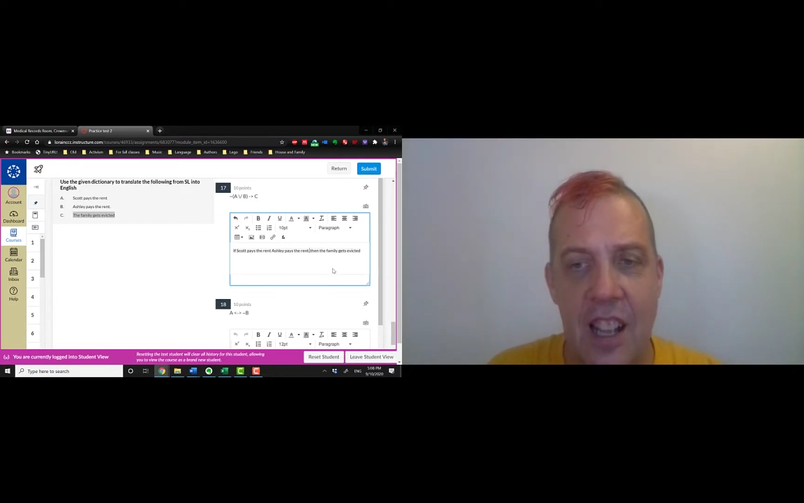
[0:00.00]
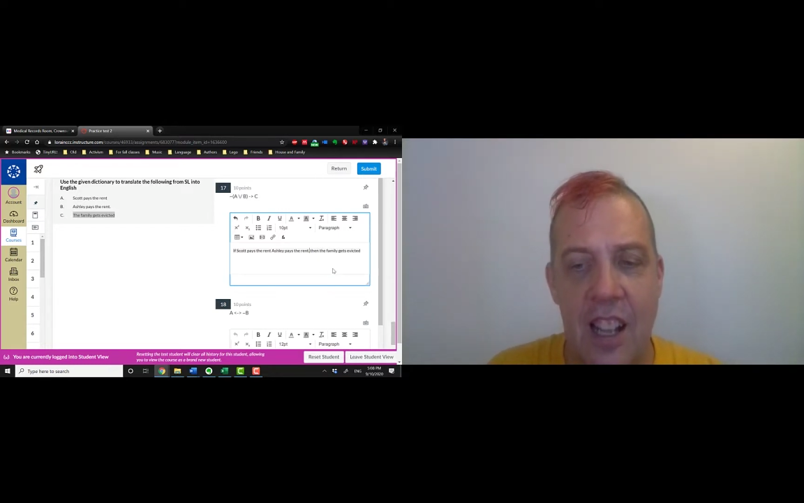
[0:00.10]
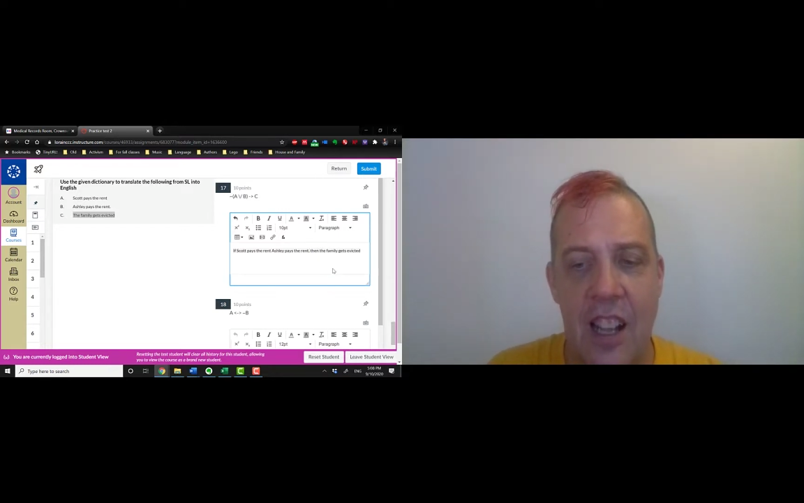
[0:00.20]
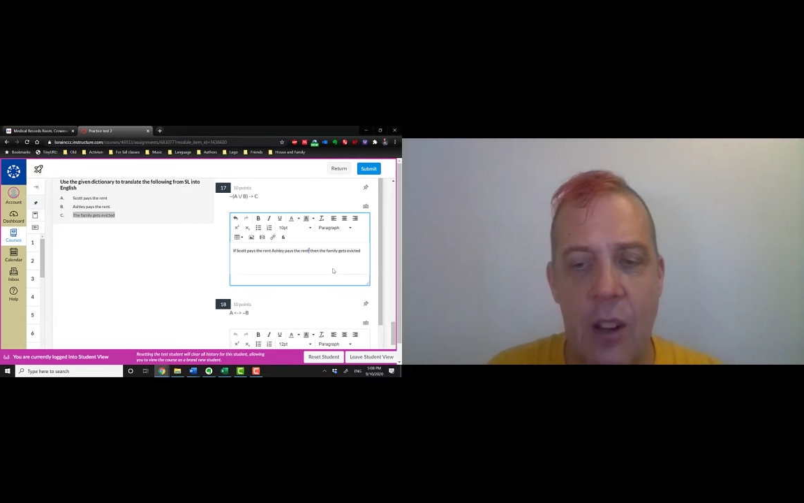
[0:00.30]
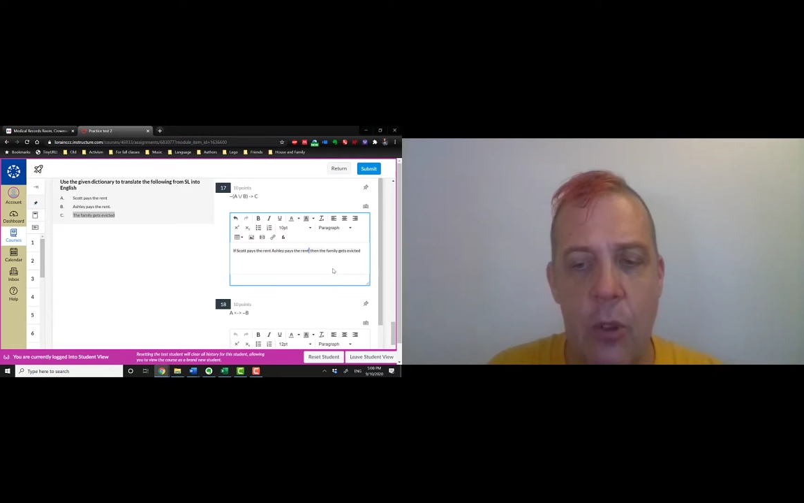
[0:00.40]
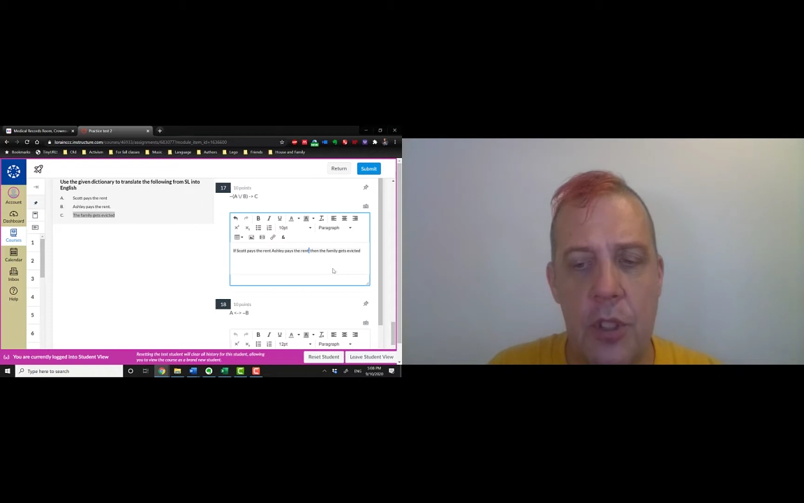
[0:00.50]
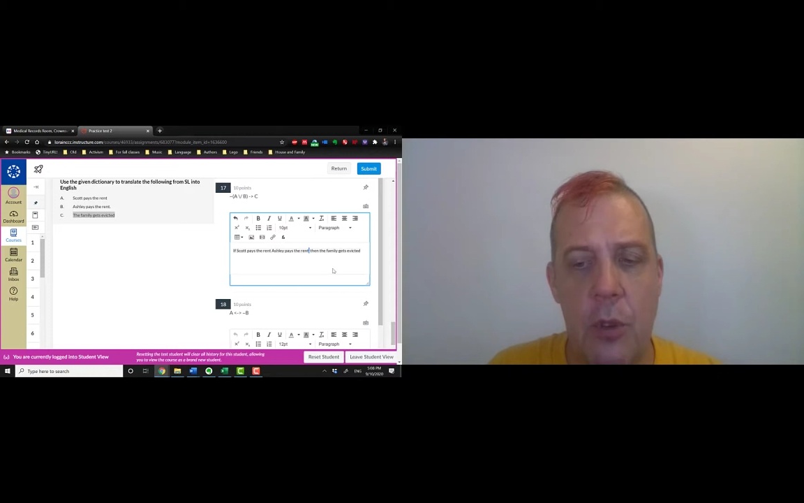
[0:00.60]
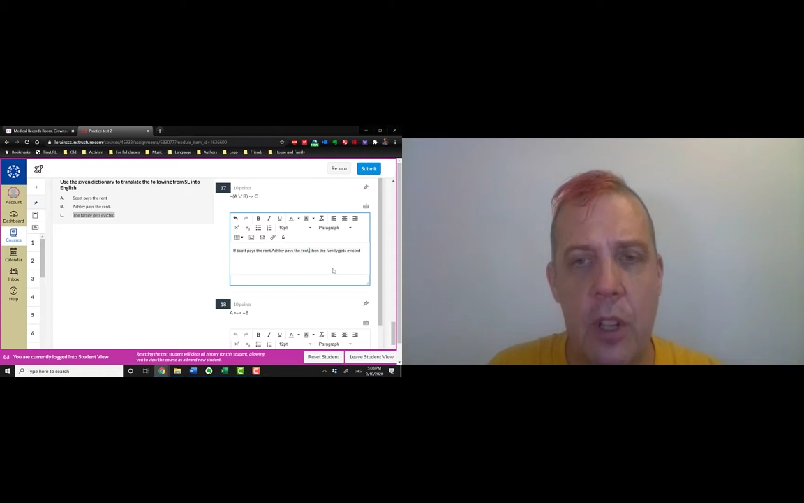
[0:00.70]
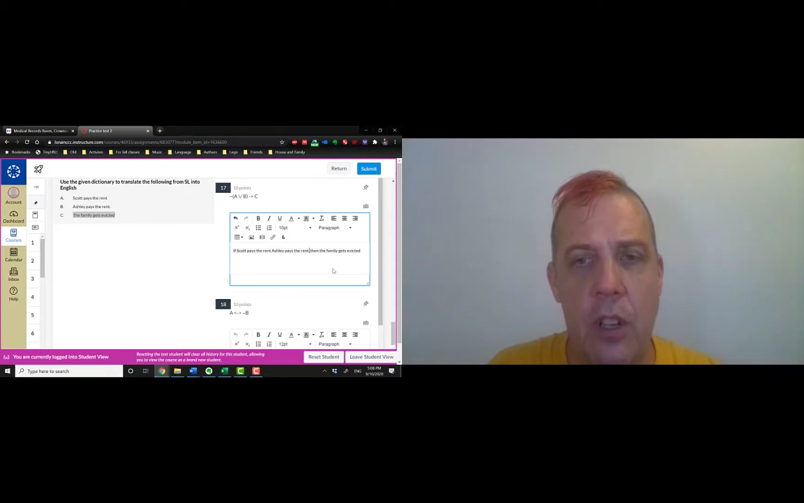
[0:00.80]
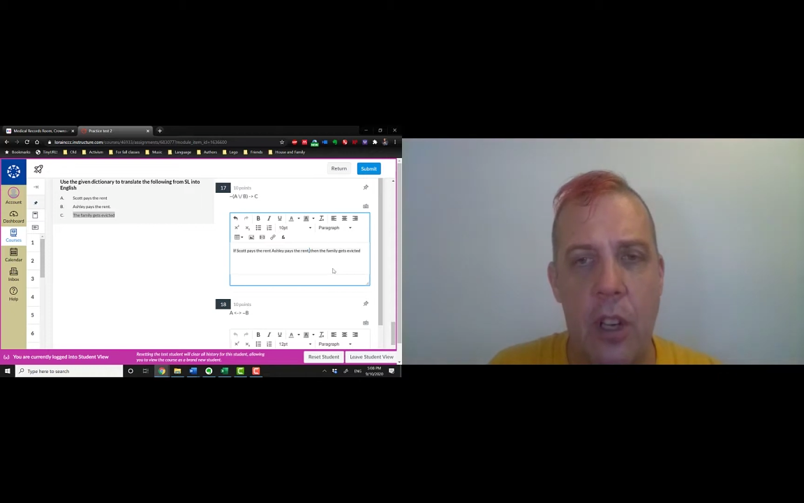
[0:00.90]
And what's
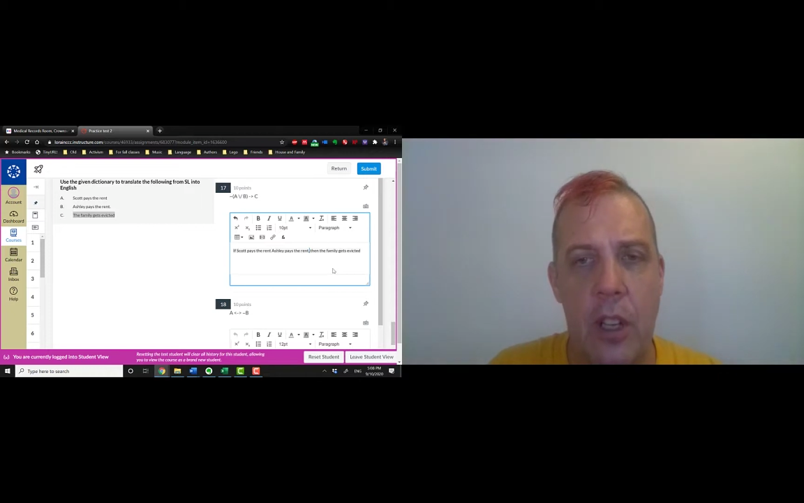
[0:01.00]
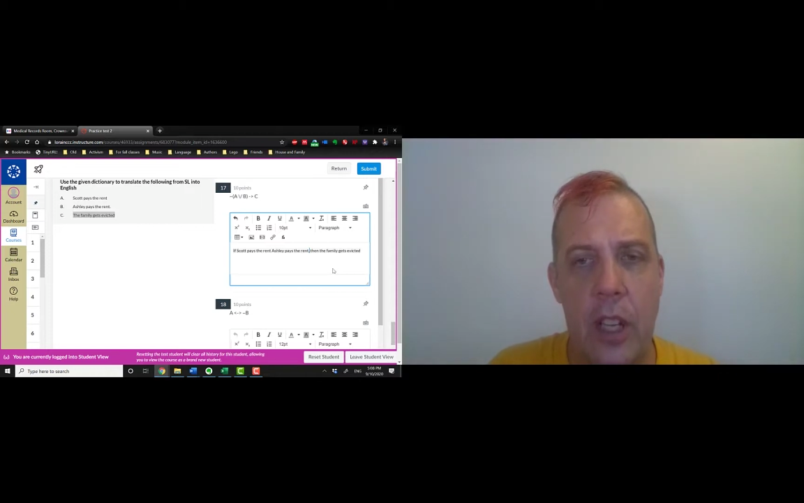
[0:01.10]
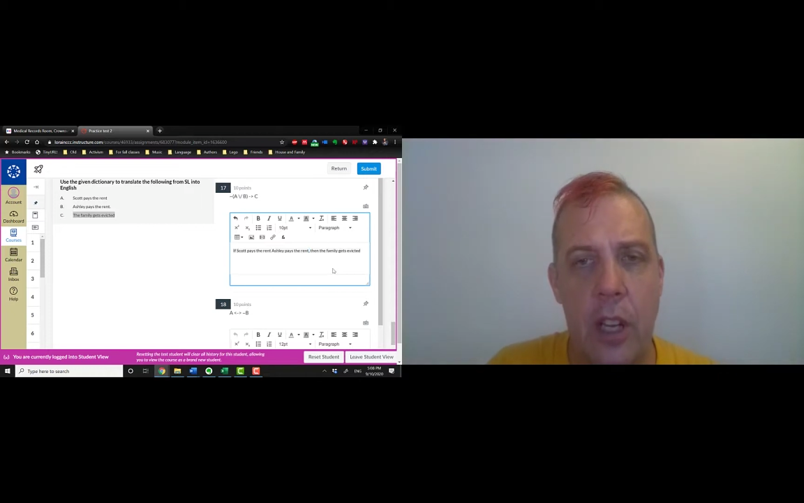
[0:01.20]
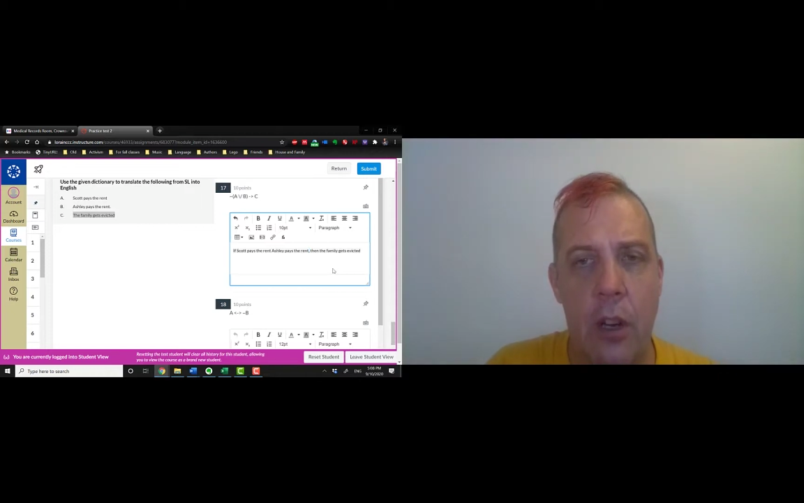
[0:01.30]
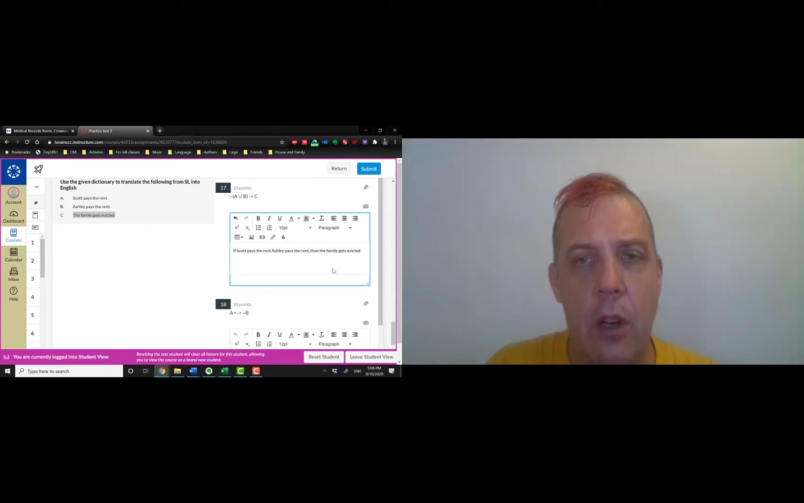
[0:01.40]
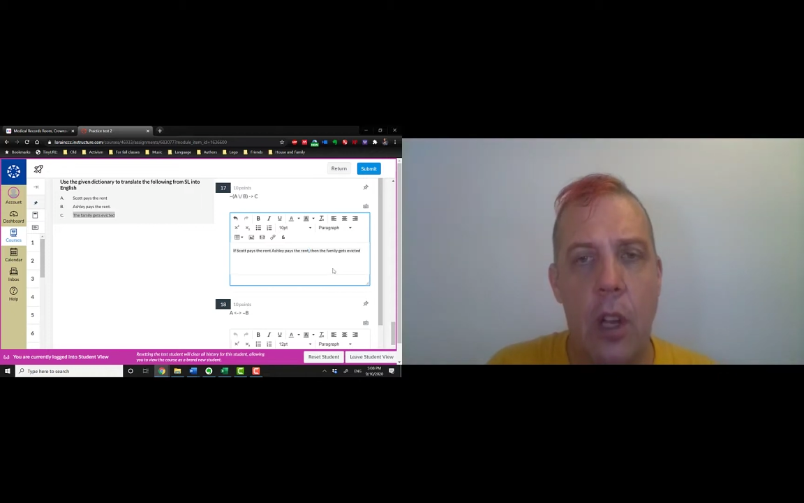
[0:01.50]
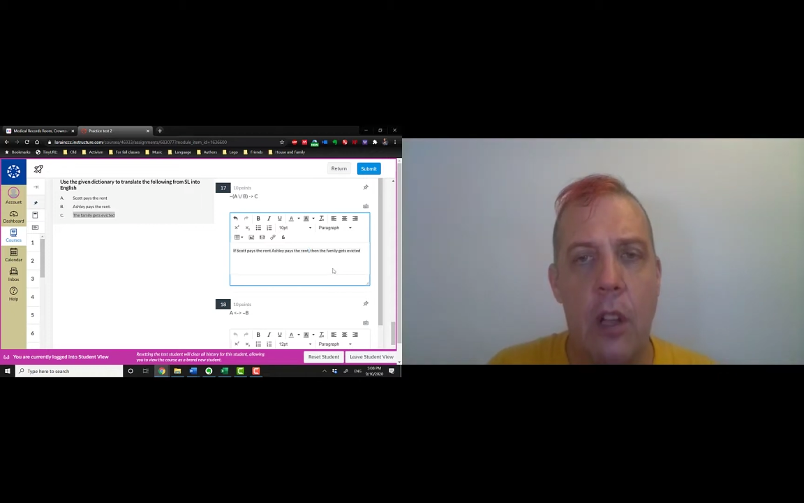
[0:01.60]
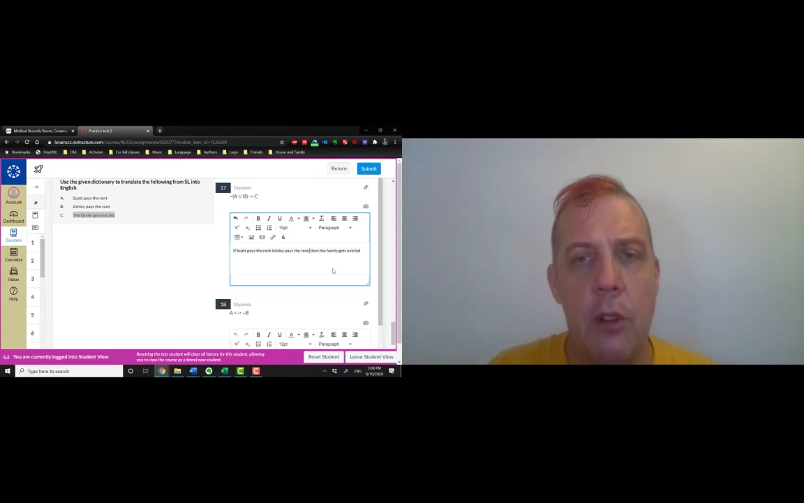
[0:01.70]
going on here?